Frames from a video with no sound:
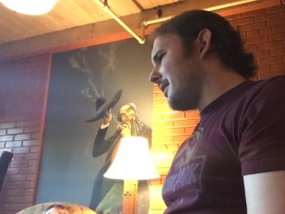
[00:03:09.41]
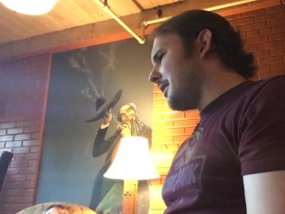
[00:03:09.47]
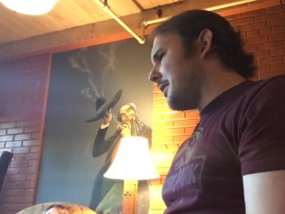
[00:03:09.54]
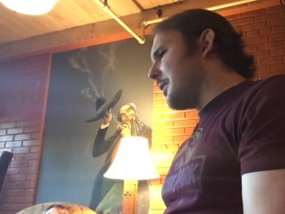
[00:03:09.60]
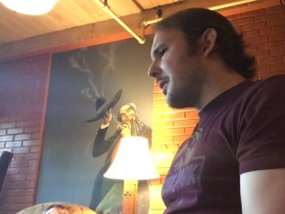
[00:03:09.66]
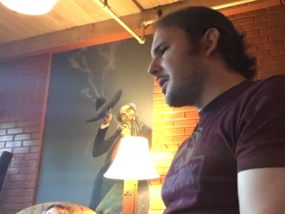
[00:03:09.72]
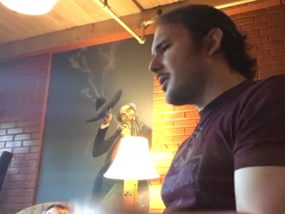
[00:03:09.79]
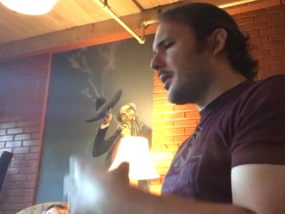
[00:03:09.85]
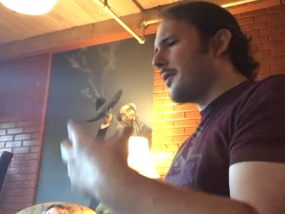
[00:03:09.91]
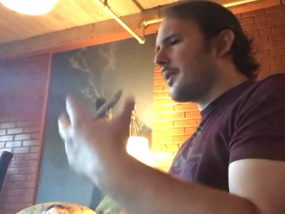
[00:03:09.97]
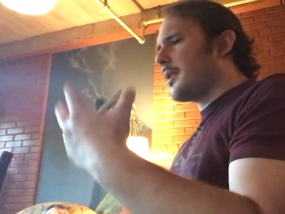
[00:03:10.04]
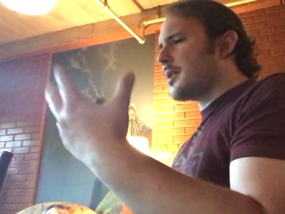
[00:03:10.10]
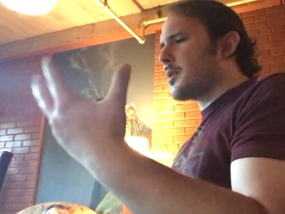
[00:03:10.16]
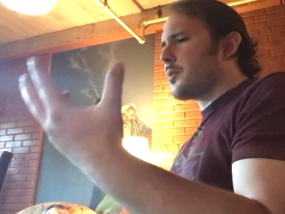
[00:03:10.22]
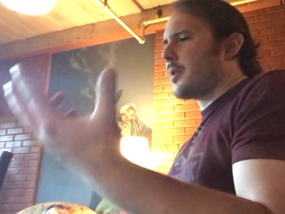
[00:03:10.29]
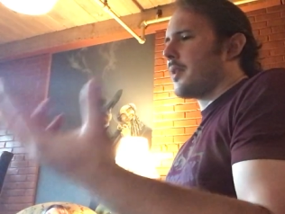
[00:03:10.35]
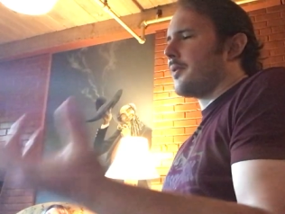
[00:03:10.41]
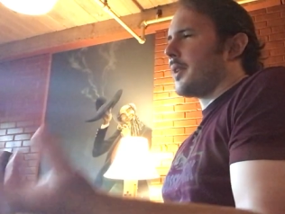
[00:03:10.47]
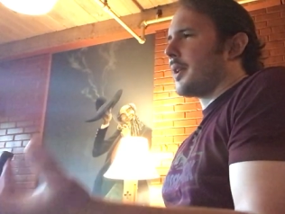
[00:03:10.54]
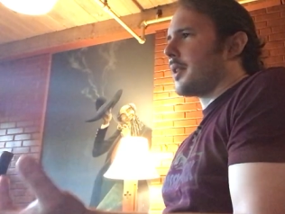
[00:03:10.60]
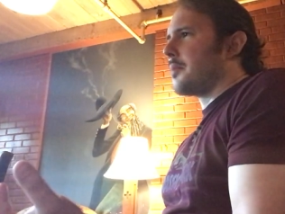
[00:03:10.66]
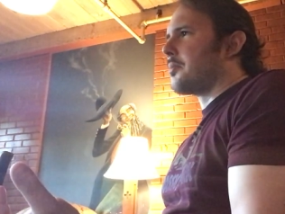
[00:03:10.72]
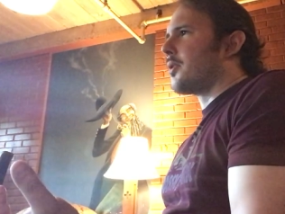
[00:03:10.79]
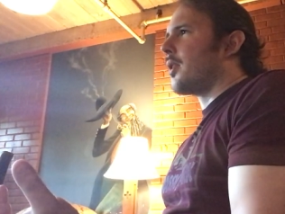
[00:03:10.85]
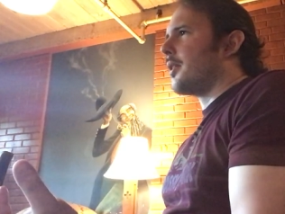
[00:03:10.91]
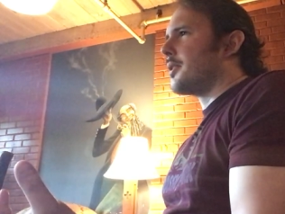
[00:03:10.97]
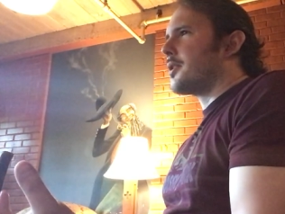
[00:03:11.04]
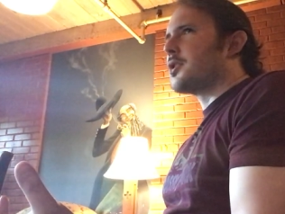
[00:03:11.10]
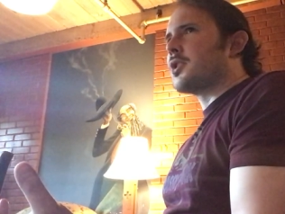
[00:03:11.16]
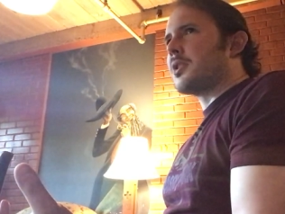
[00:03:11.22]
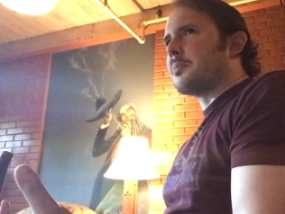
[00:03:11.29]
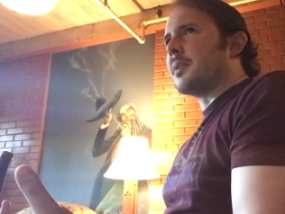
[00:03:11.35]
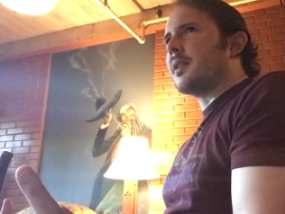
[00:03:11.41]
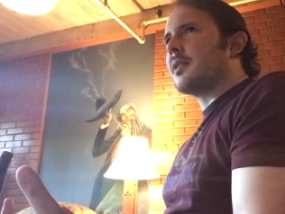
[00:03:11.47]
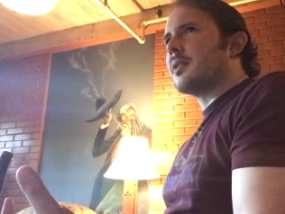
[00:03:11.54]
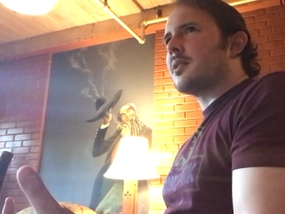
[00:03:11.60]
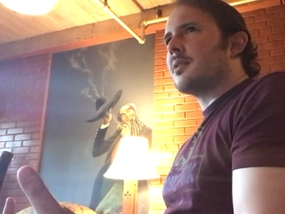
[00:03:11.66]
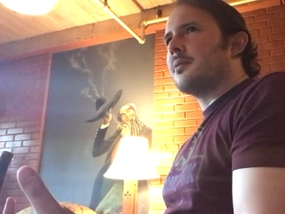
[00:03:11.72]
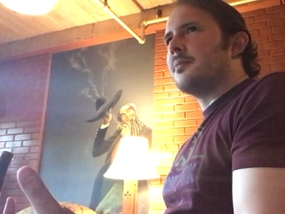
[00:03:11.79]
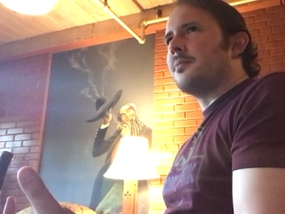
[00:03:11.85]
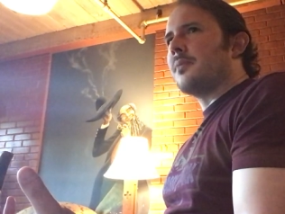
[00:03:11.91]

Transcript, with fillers: You also have the story of like the bronze serpent,